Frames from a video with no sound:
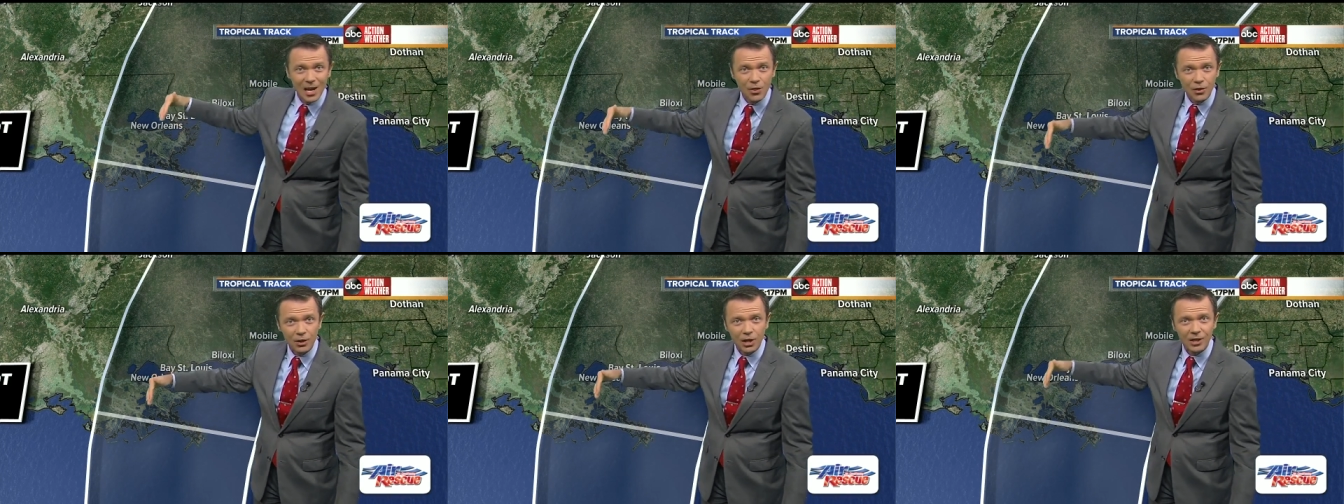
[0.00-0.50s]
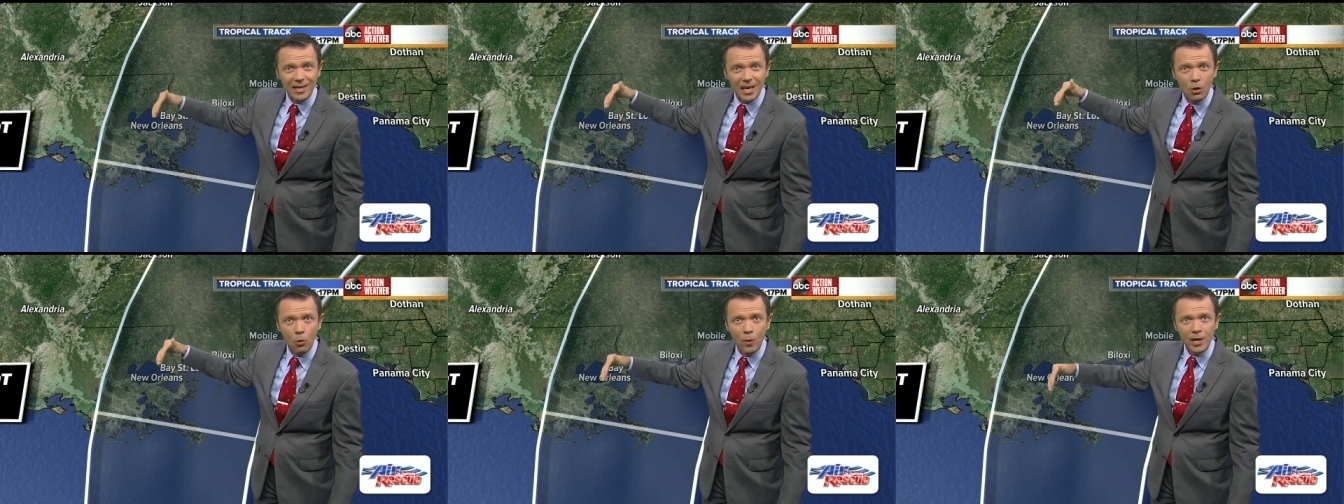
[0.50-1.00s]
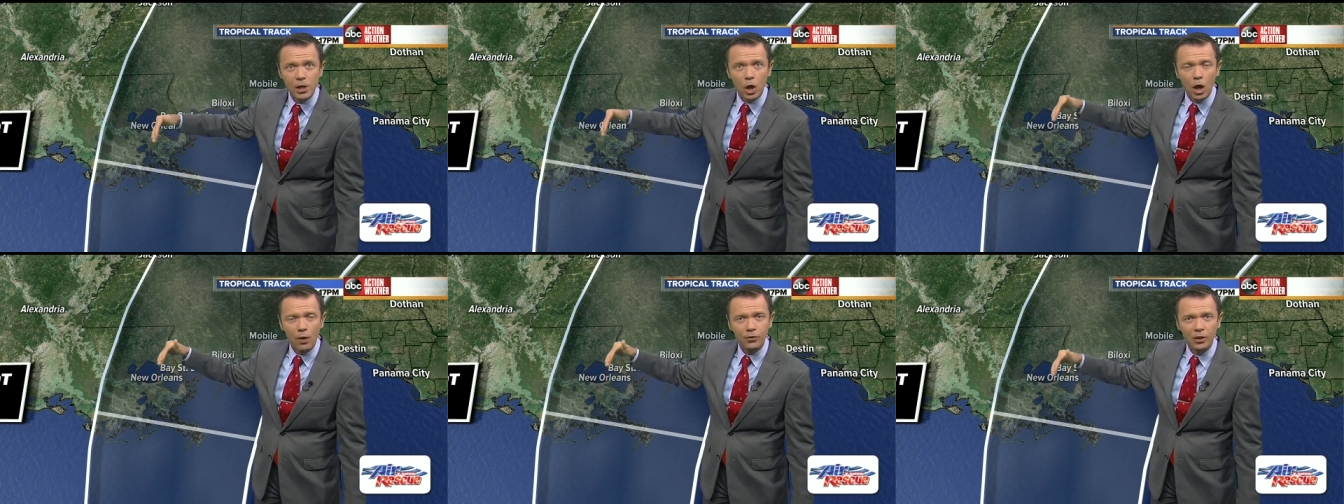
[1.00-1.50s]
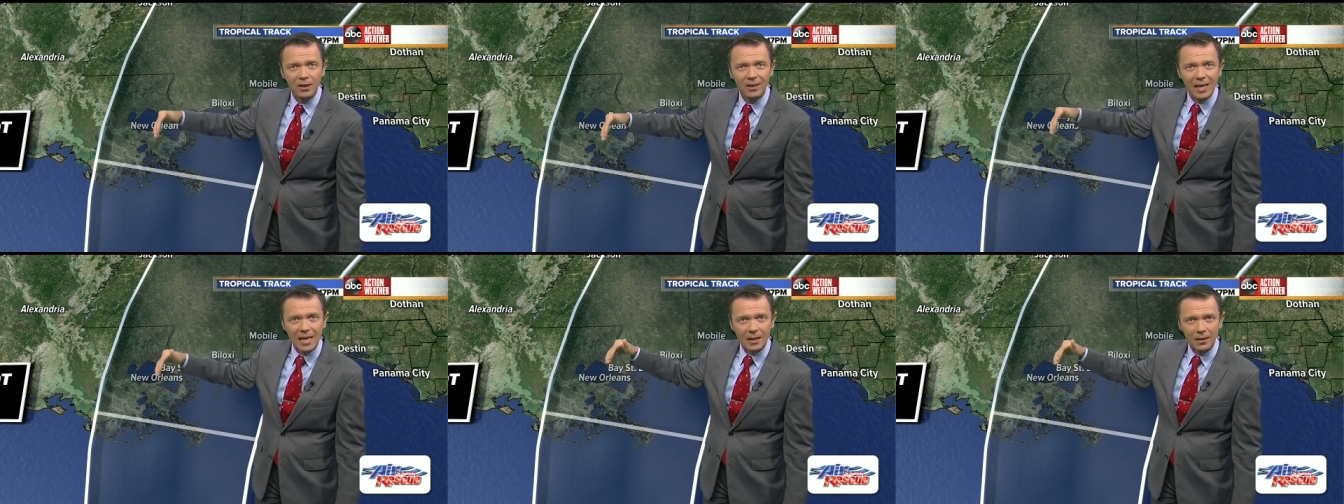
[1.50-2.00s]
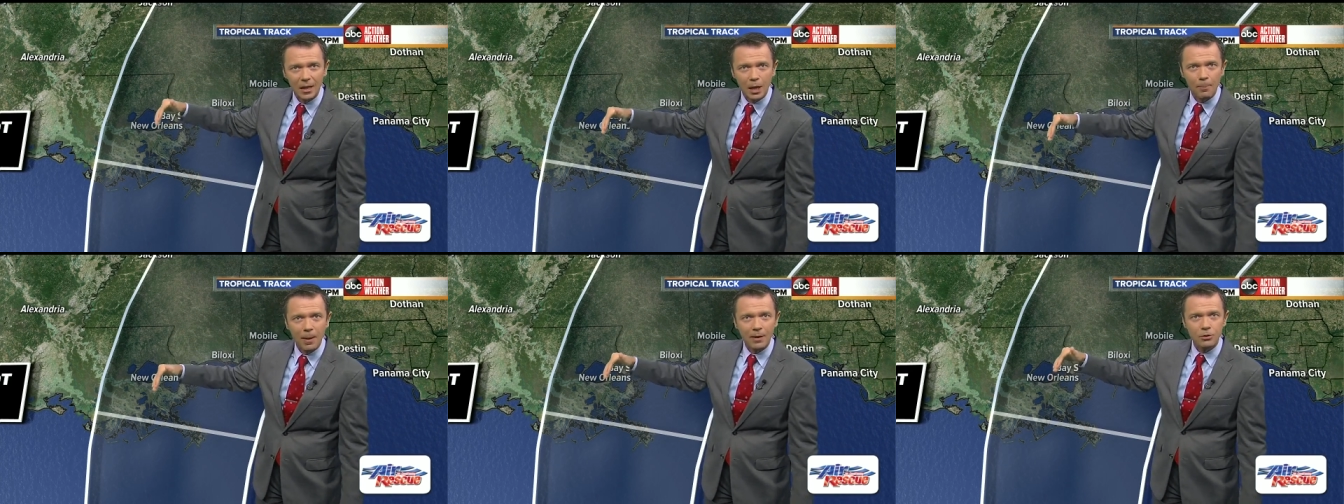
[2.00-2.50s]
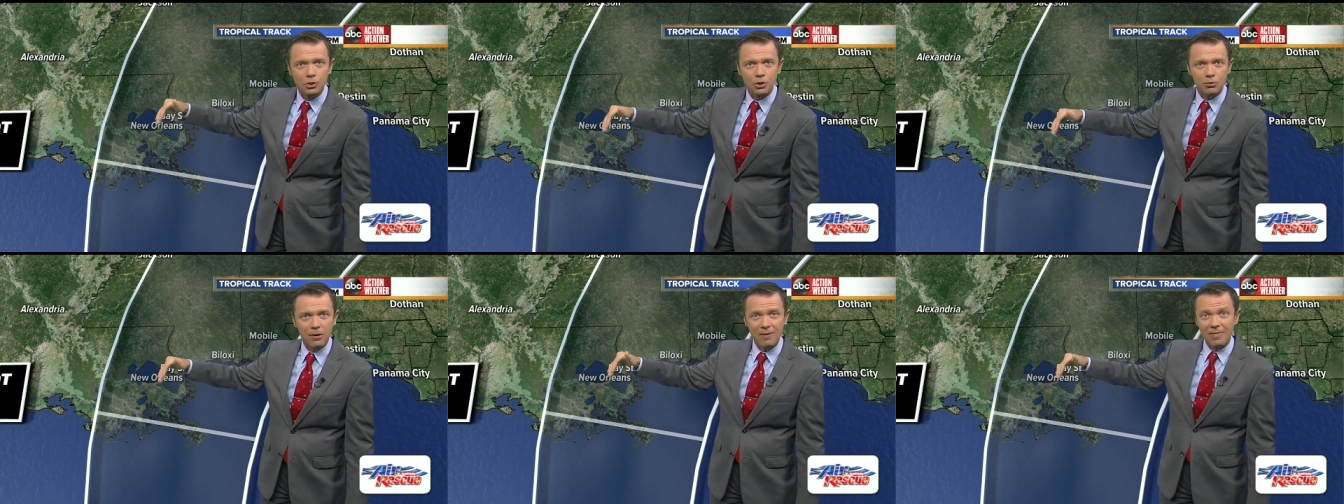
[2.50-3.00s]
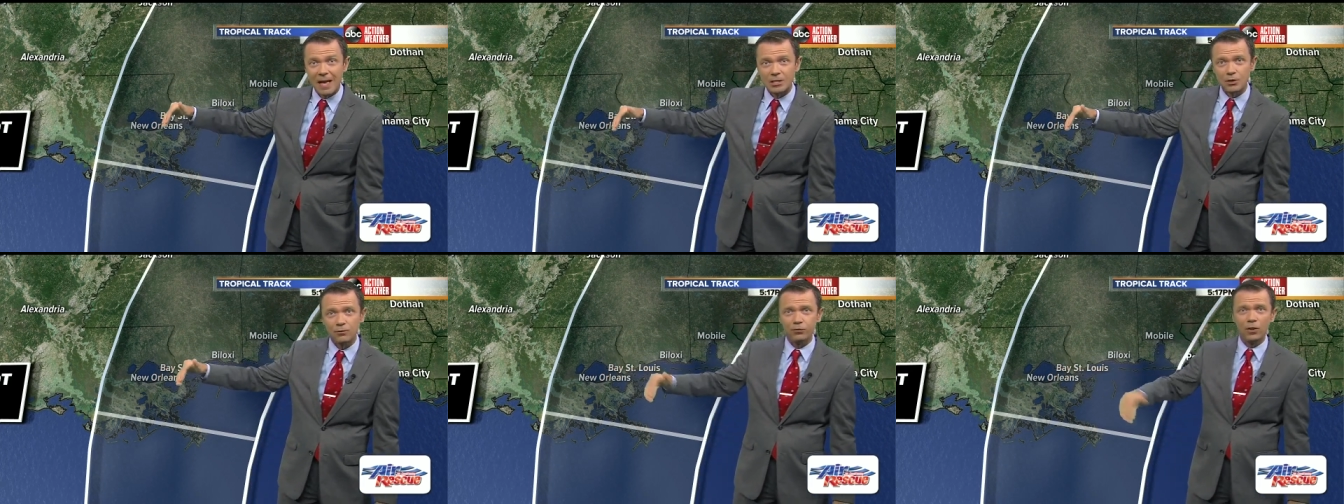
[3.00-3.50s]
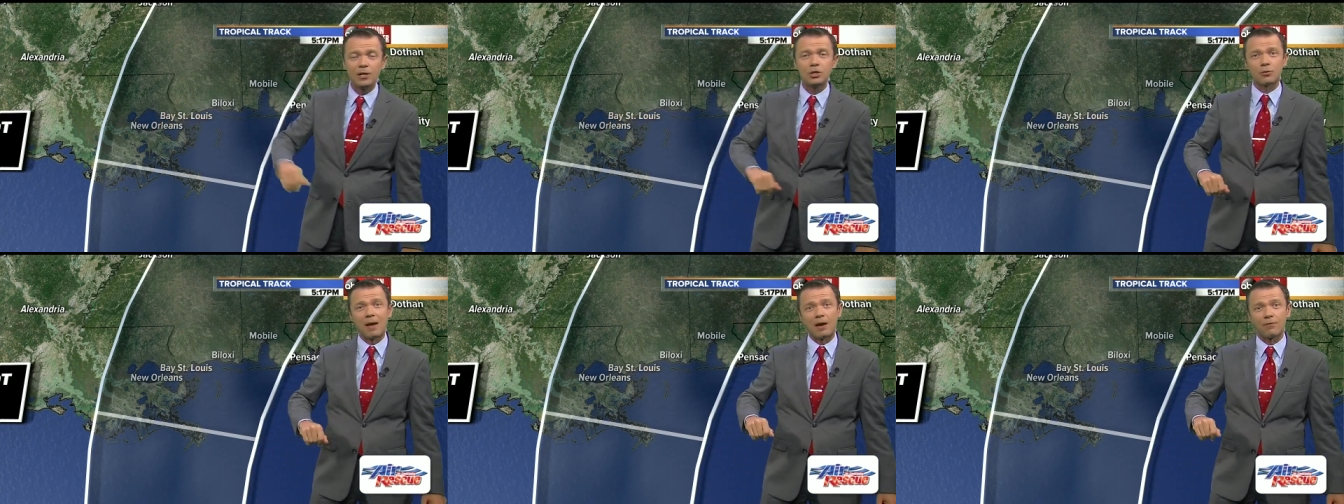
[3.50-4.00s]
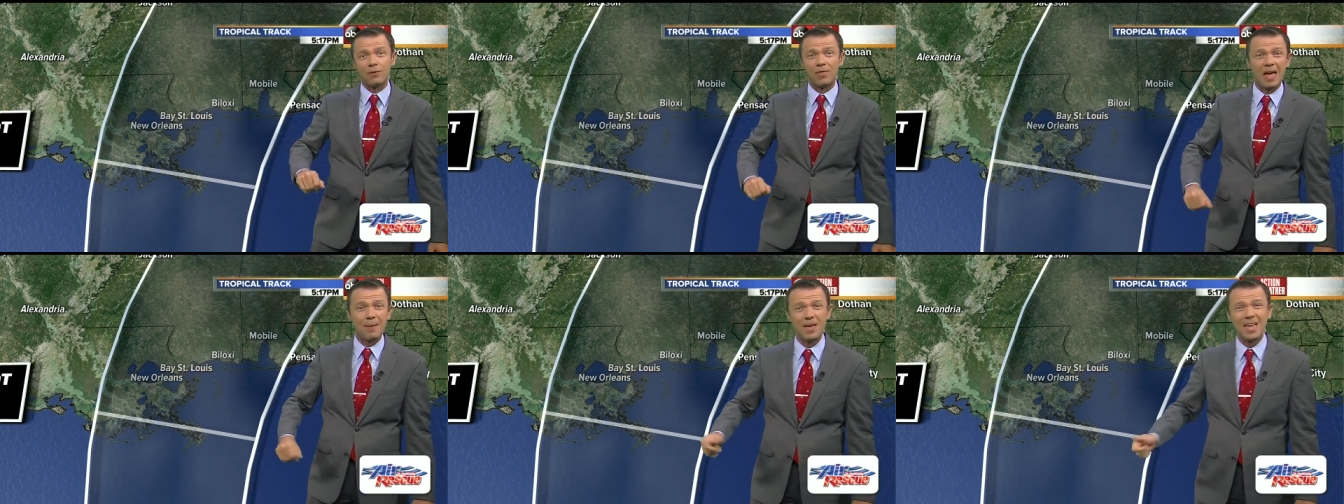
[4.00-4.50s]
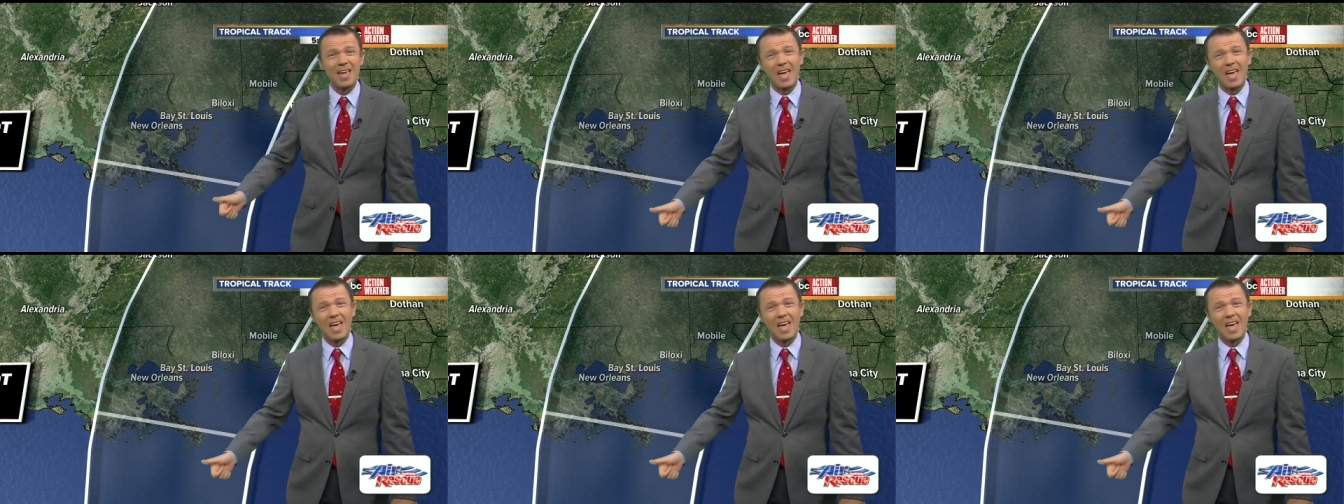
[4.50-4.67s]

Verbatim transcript: they're going to get a wind off the lake, Lake Pontchartrain. That's a flood track for them.